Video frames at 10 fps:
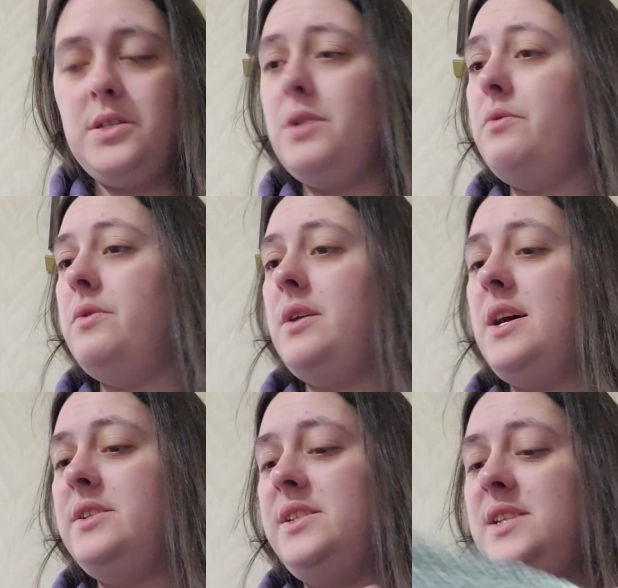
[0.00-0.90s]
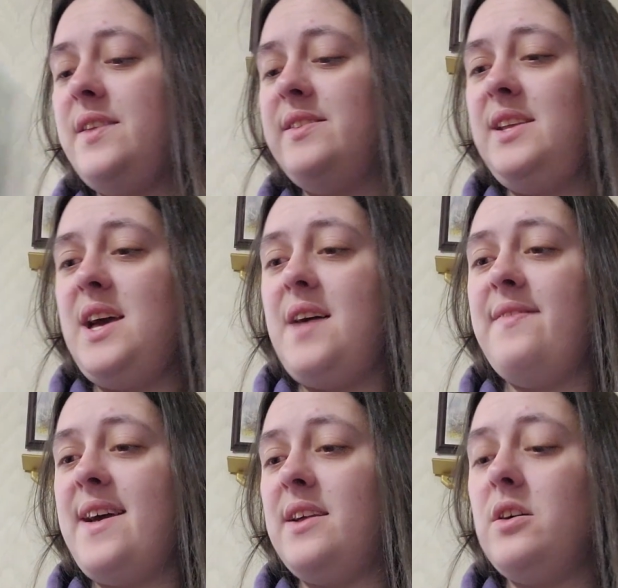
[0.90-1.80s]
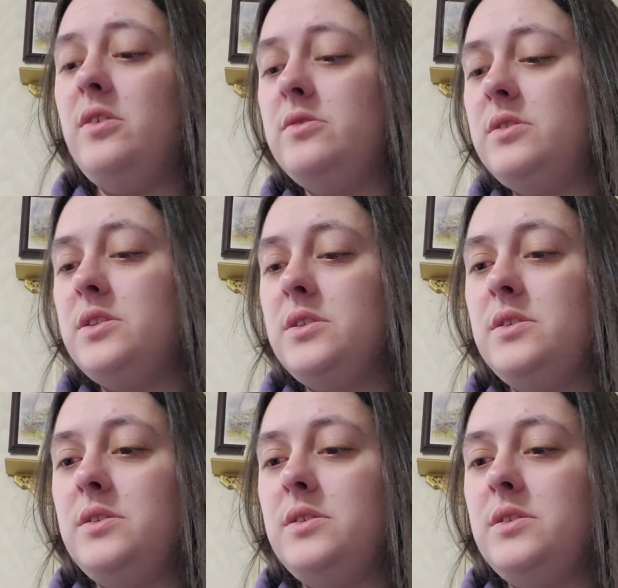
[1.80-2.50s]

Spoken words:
So I'll have to see how that goes.